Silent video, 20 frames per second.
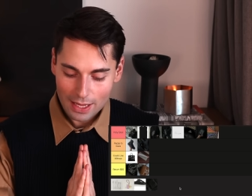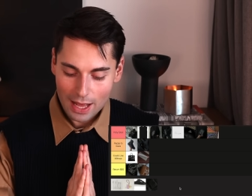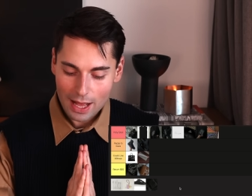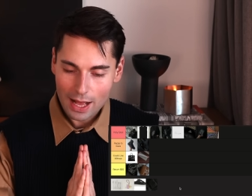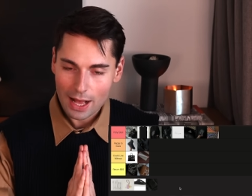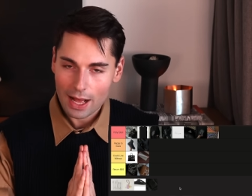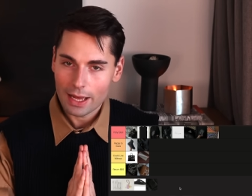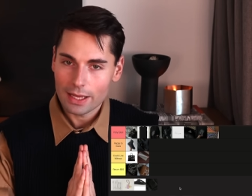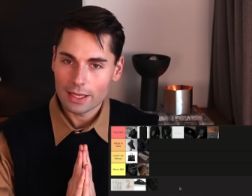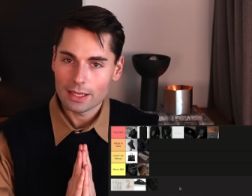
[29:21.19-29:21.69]

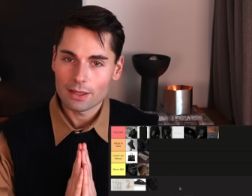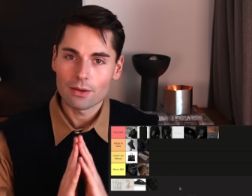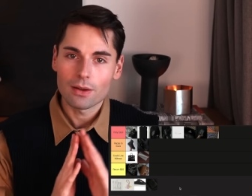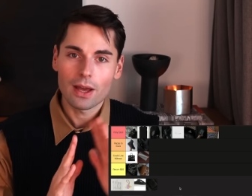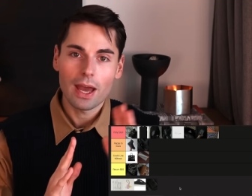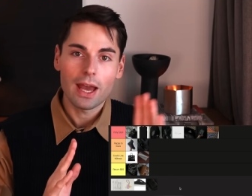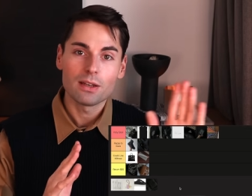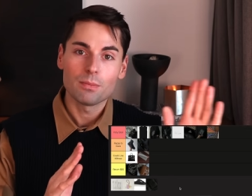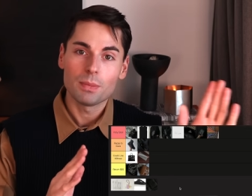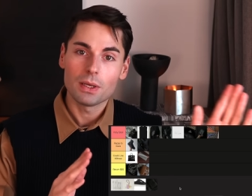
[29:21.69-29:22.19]
I
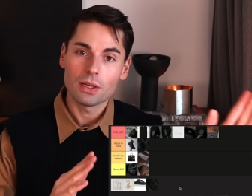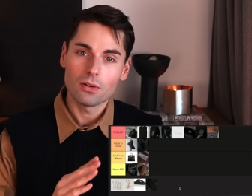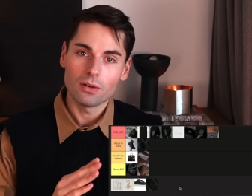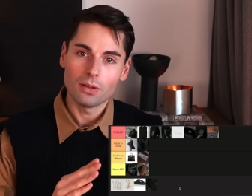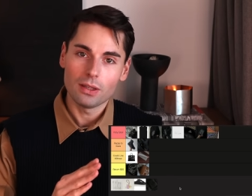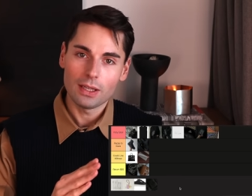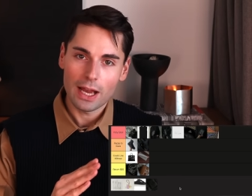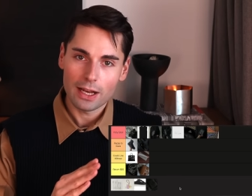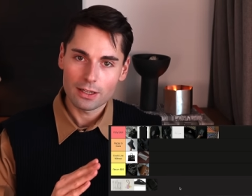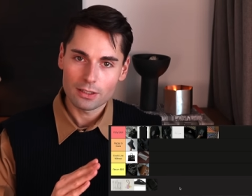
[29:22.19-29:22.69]
had been
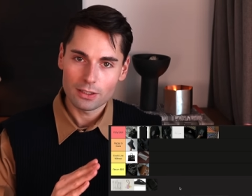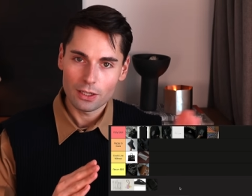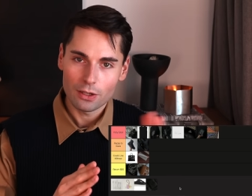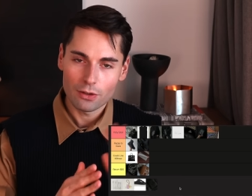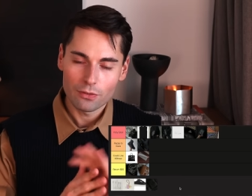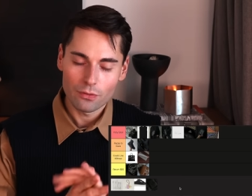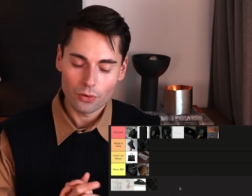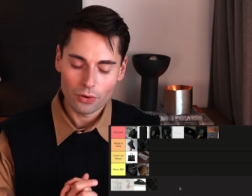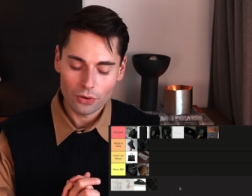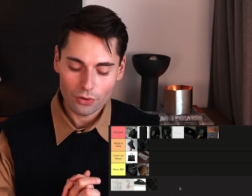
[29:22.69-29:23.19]
collecting
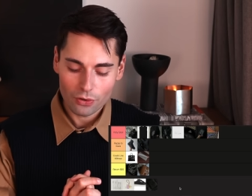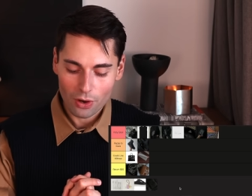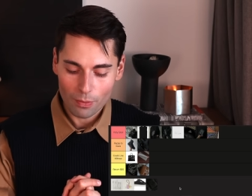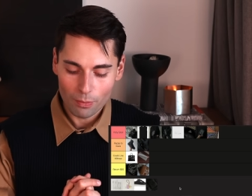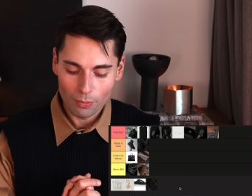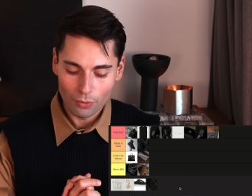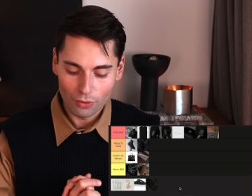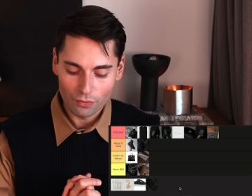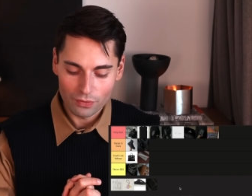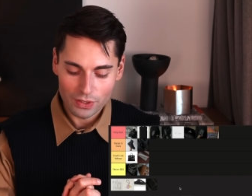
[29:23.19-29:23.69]
for a
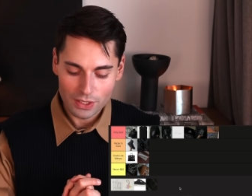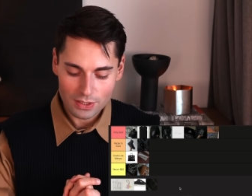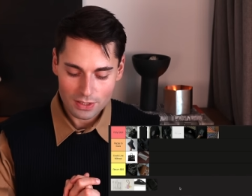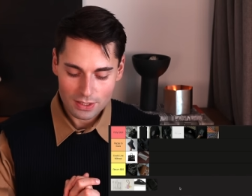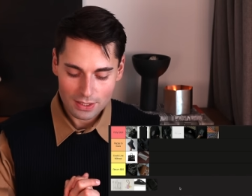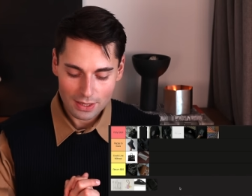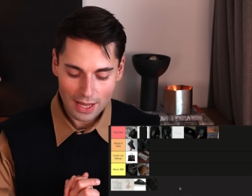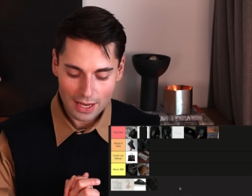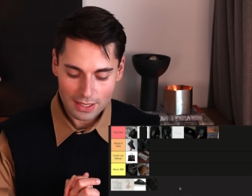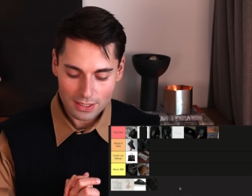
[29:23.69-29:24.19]
couple of
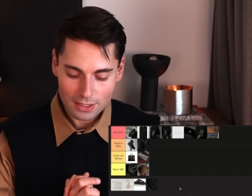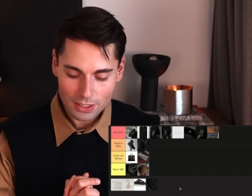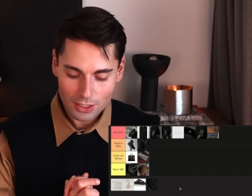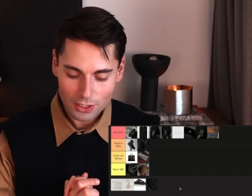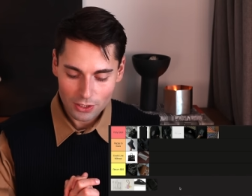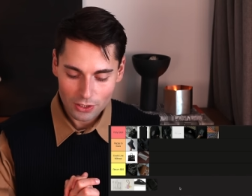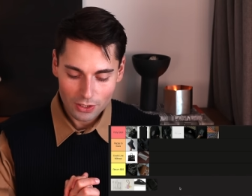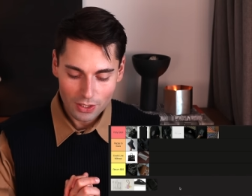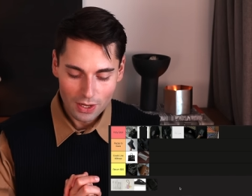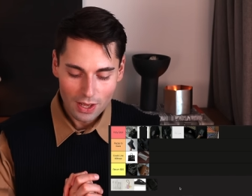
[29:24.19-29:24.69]
years last
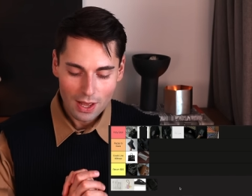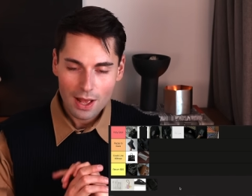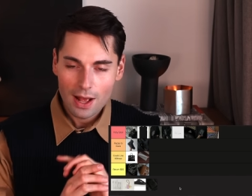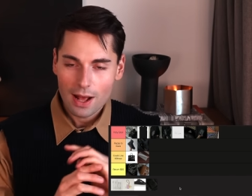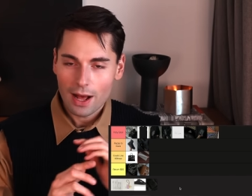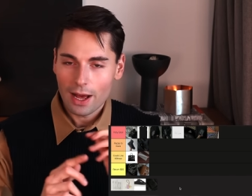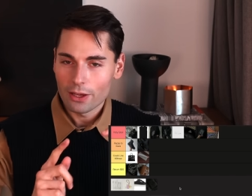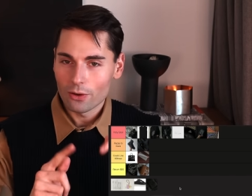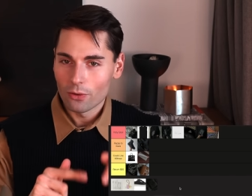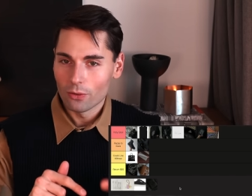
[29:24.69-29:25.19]
year.
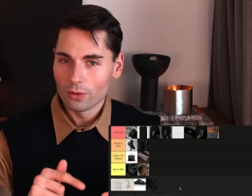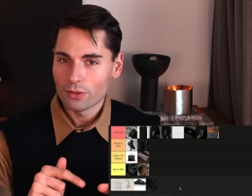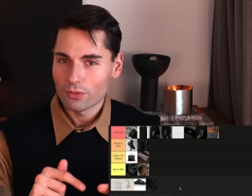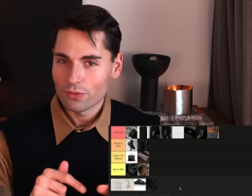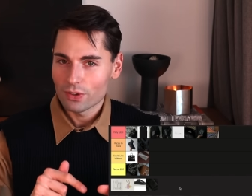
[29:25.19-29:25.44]
I only